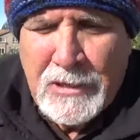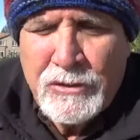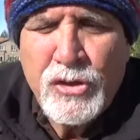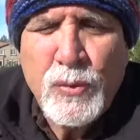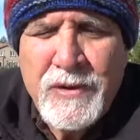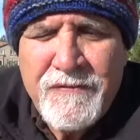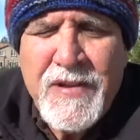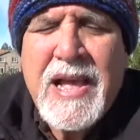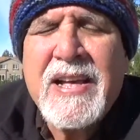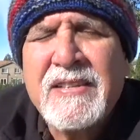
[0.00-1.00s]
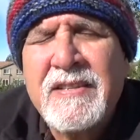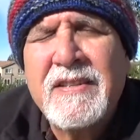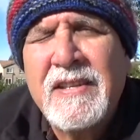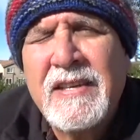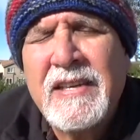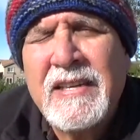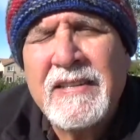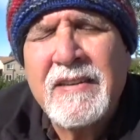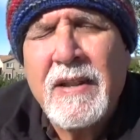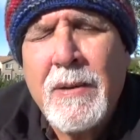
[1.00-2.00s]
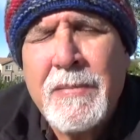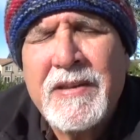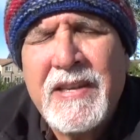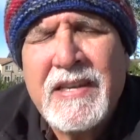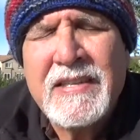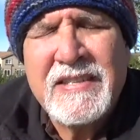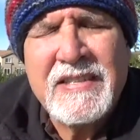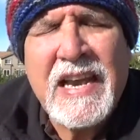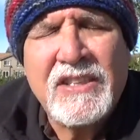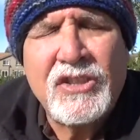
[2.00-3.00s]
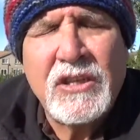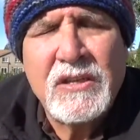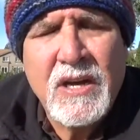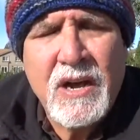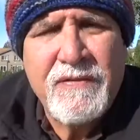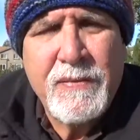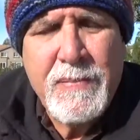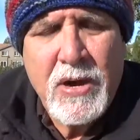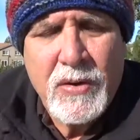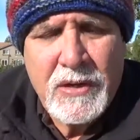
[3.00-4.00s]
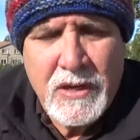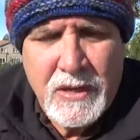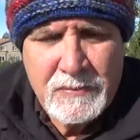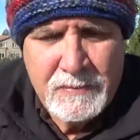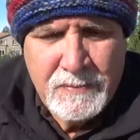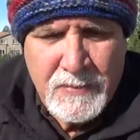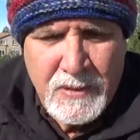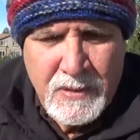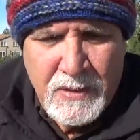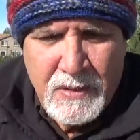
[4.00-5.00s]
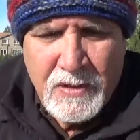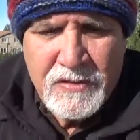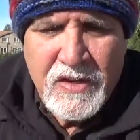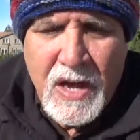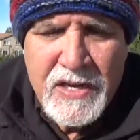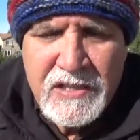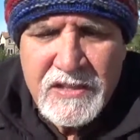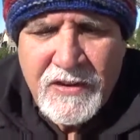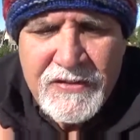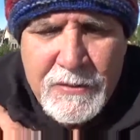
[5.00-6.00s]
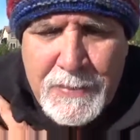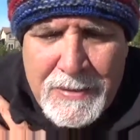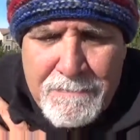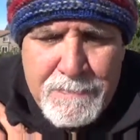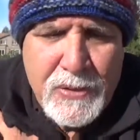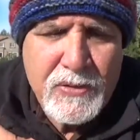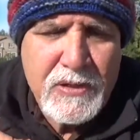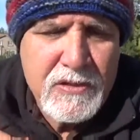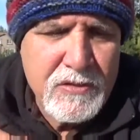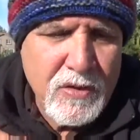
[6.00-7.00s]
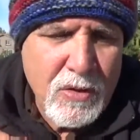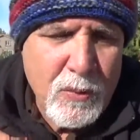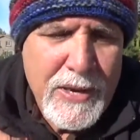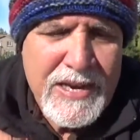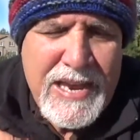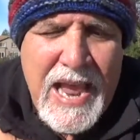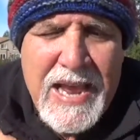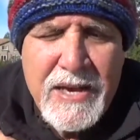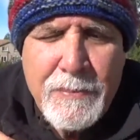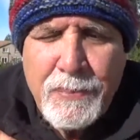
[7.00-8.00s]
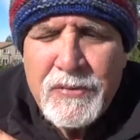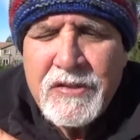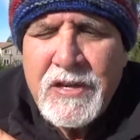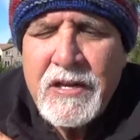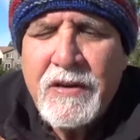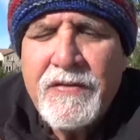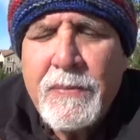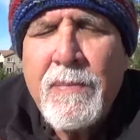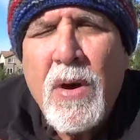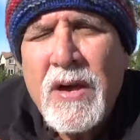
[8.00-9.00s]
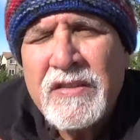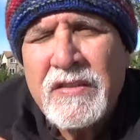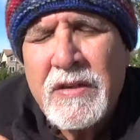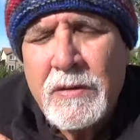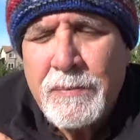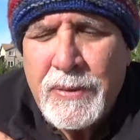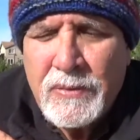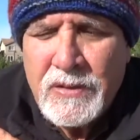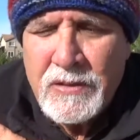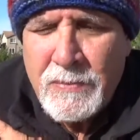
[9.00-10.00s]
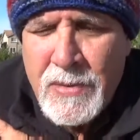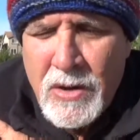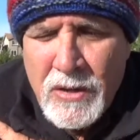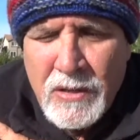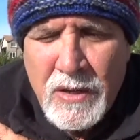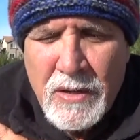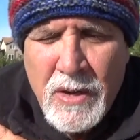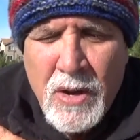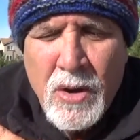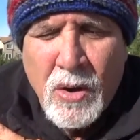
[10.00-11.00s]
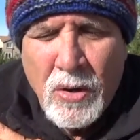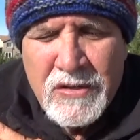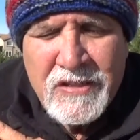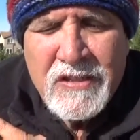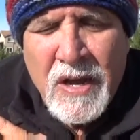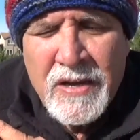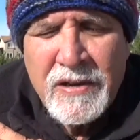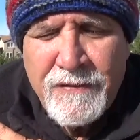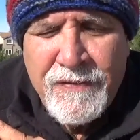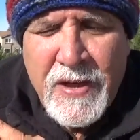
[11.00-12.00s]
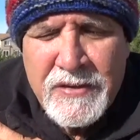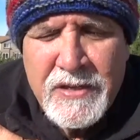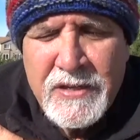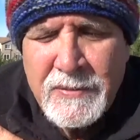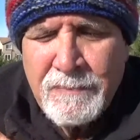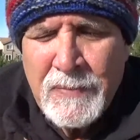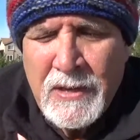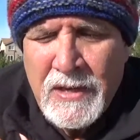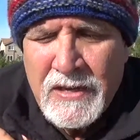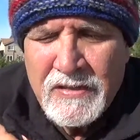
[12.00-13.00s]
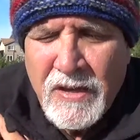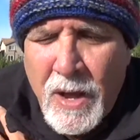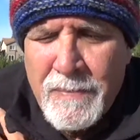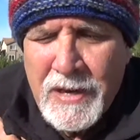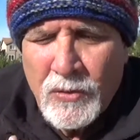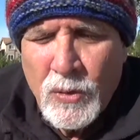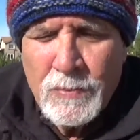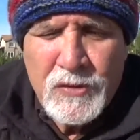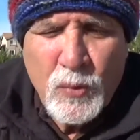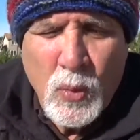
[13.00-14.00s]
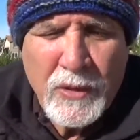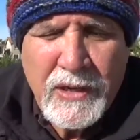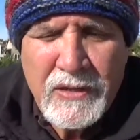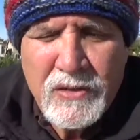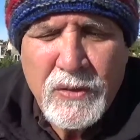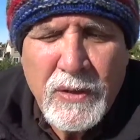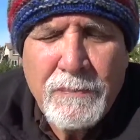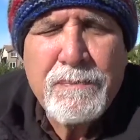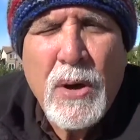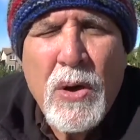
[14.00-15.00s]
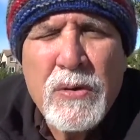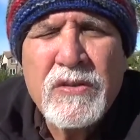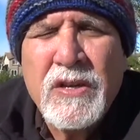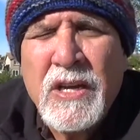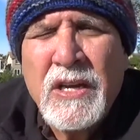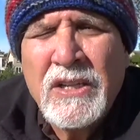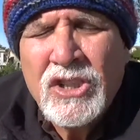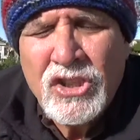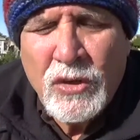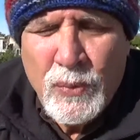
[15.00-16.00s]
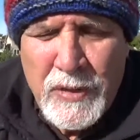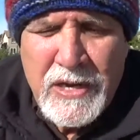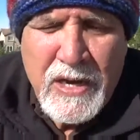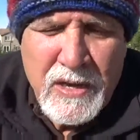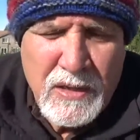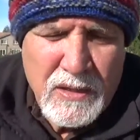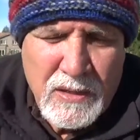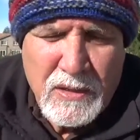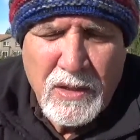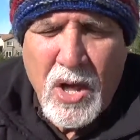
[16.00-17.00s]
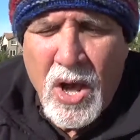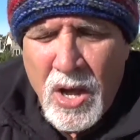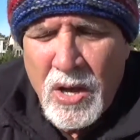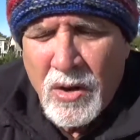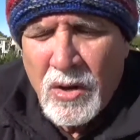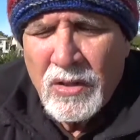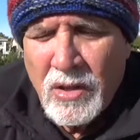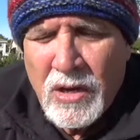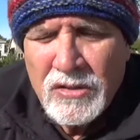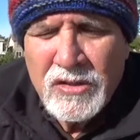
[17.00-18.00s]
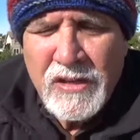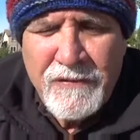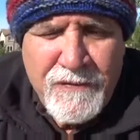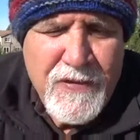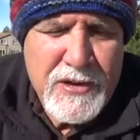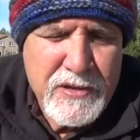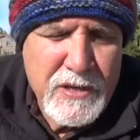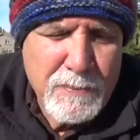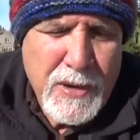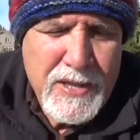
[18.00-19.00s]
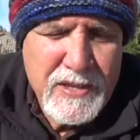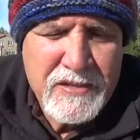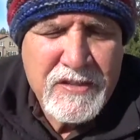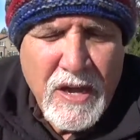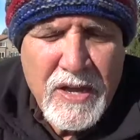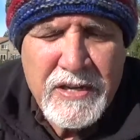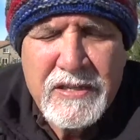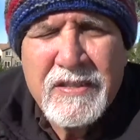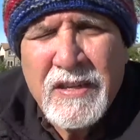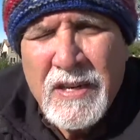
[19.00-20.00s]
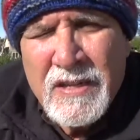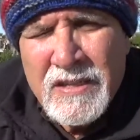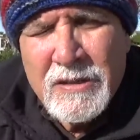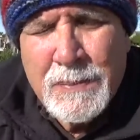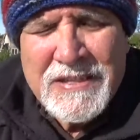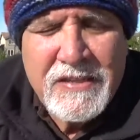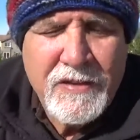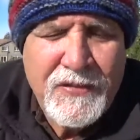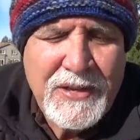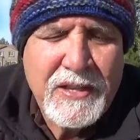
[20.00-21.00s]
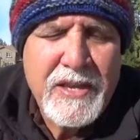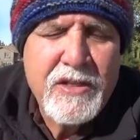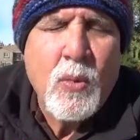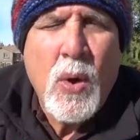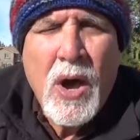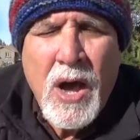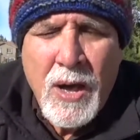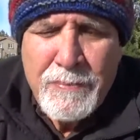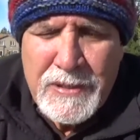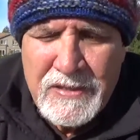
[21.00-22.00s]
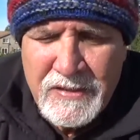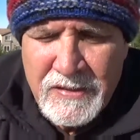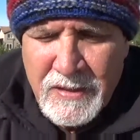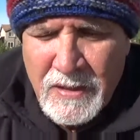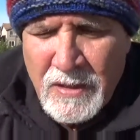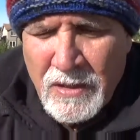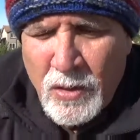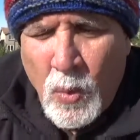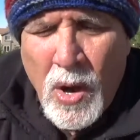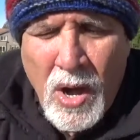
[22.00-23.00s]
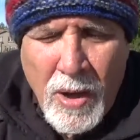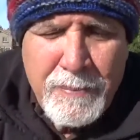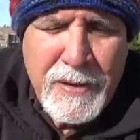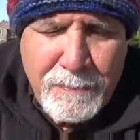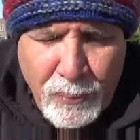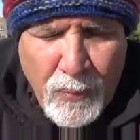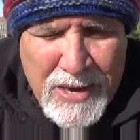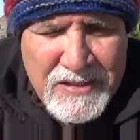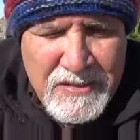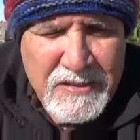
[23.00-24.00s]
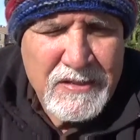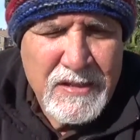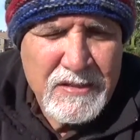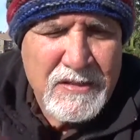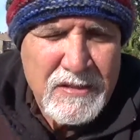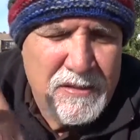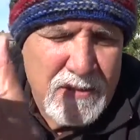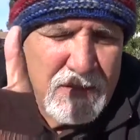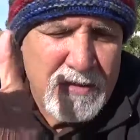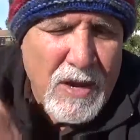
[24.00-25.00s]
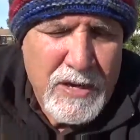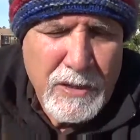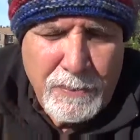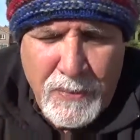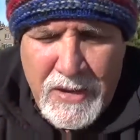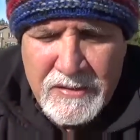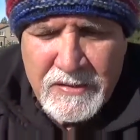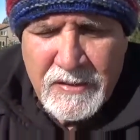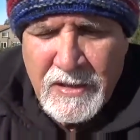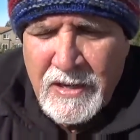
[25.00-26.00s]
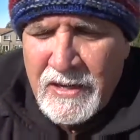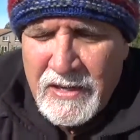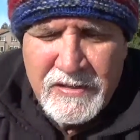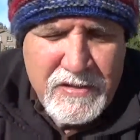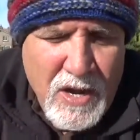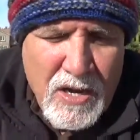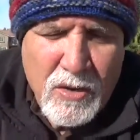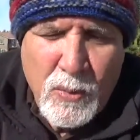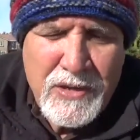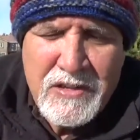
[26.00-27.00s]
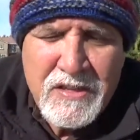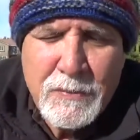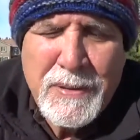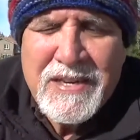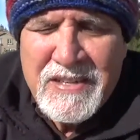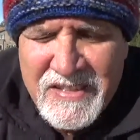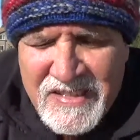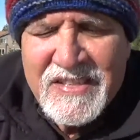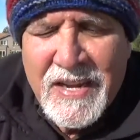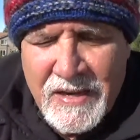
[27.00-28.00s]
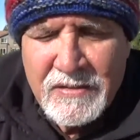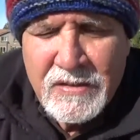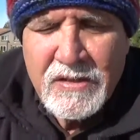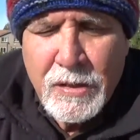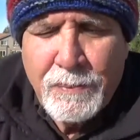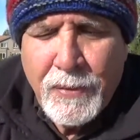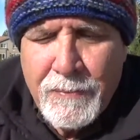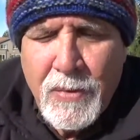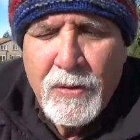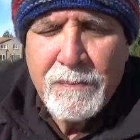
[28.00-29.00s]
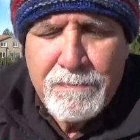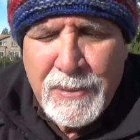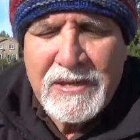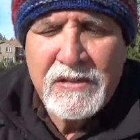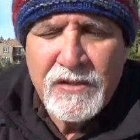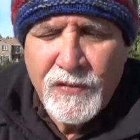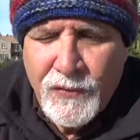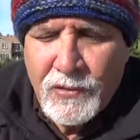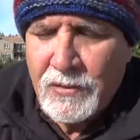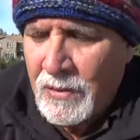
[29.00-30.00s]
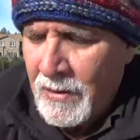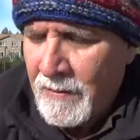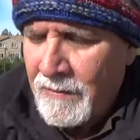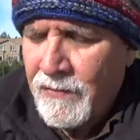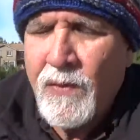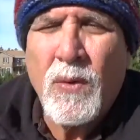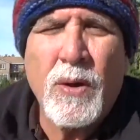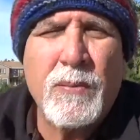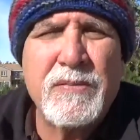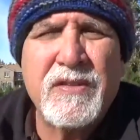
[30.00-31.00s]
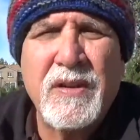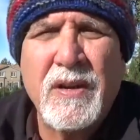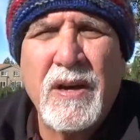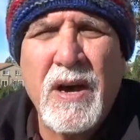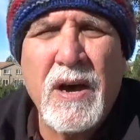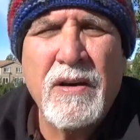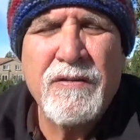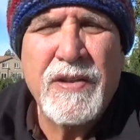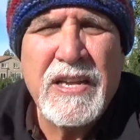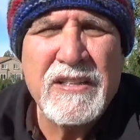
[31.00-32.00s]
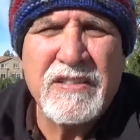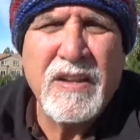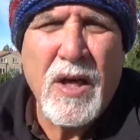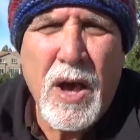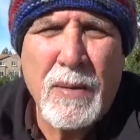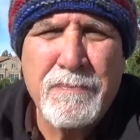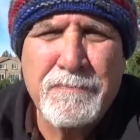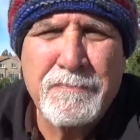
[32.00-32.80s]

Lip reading: to advance the Islamization of America. The Saudis have spent billions already. 80% of the mosques that are built in America are Saudi funded. Islamic groups working to impose Sharia law are largely funded by the Saudis, specifically the Wahhabis. The Wahhabi prince, this Saudi prince, is not going to spend a cent to promote peaceful forms of Islam.